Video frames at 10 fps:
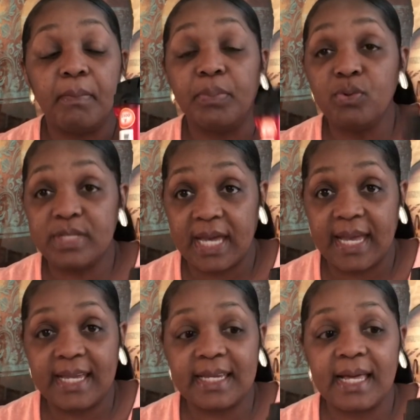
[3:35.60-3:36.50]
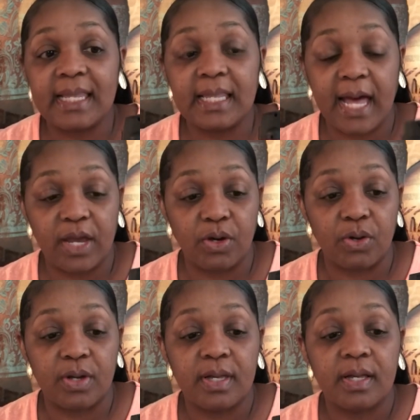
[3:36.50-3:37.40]
butane
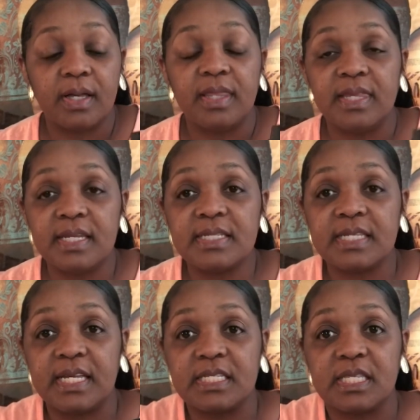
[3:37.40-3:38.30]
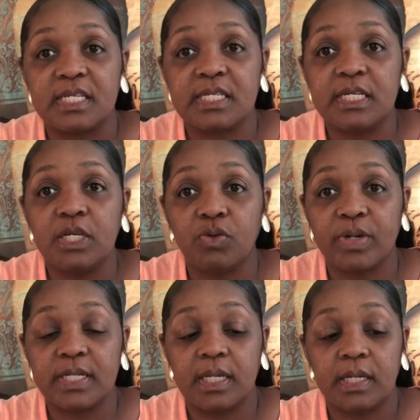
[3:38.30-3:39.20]
lighter. This is the
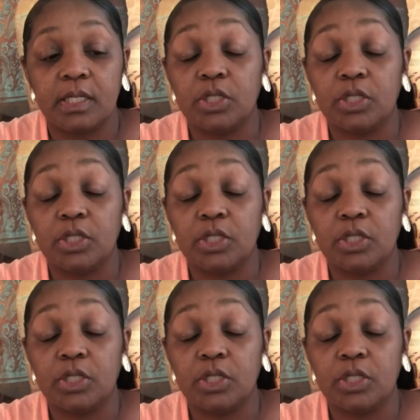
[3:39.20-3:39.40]
secret